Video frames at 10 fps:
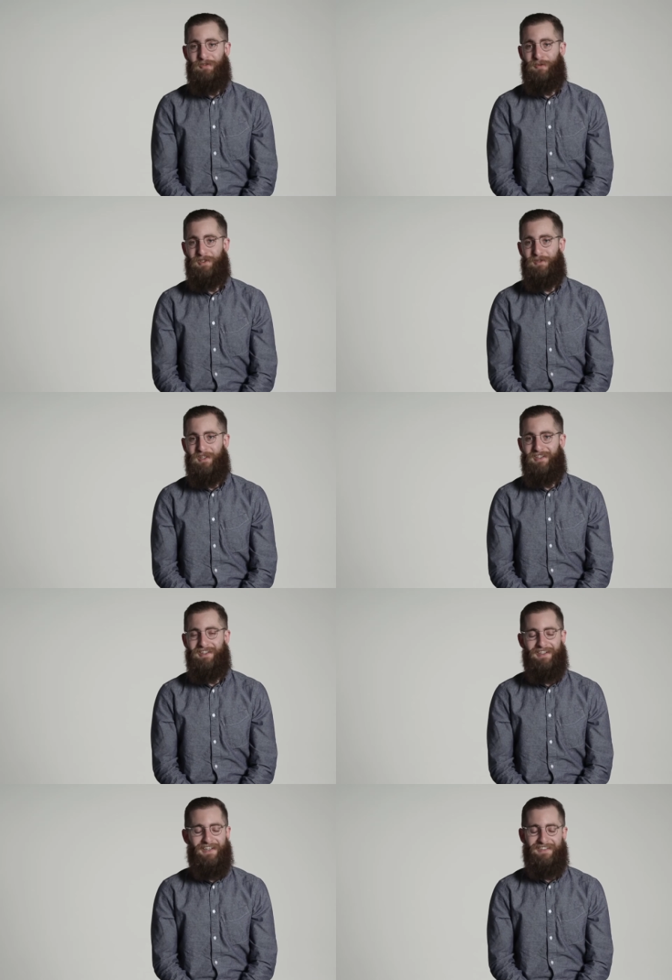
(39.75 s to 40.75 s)
Super Bowl spot
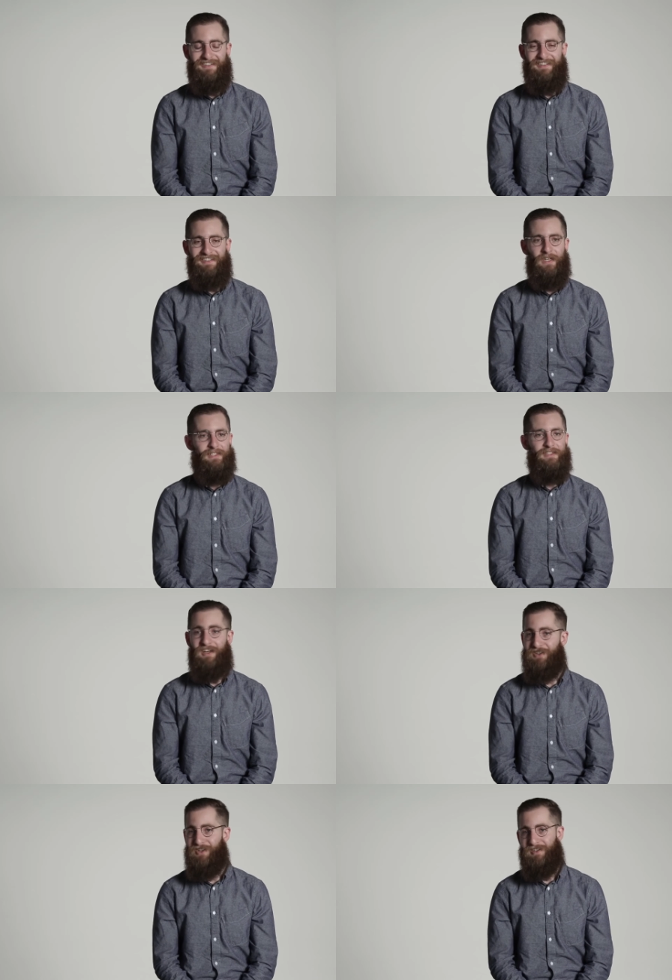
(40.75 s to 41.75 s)
done. I'd, it's
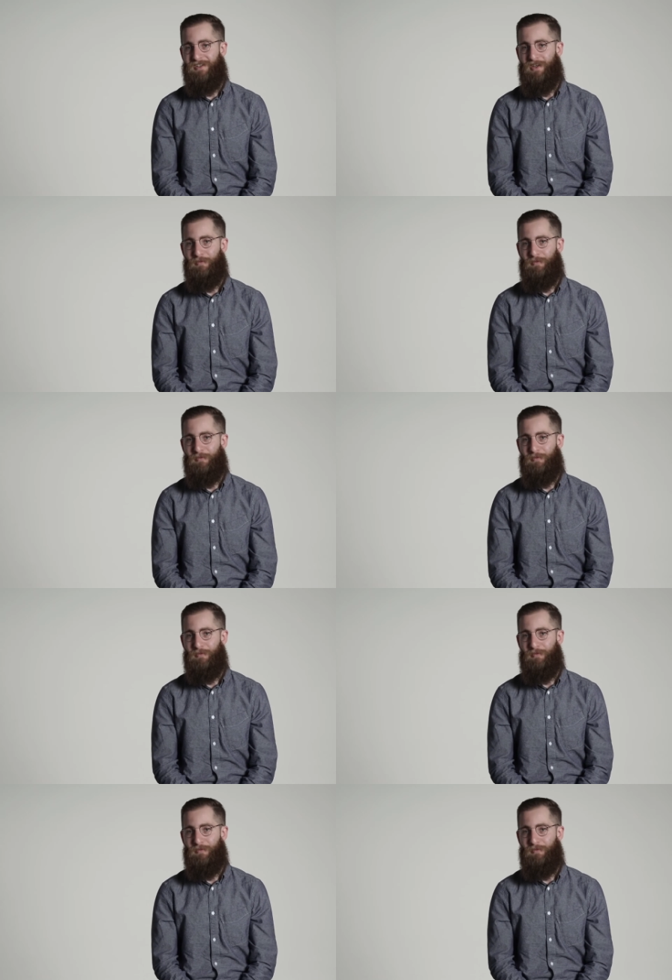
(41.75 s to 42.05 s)
not just the